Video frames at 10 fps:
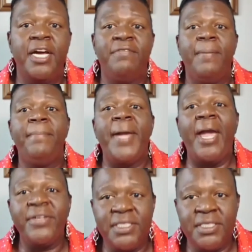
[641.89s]
of
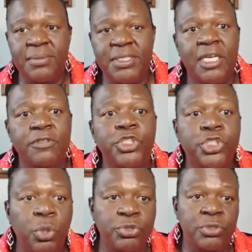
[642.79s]
embarrassing themselves
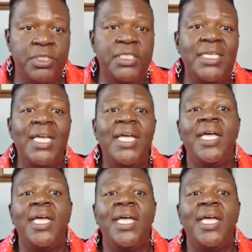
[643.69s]
socially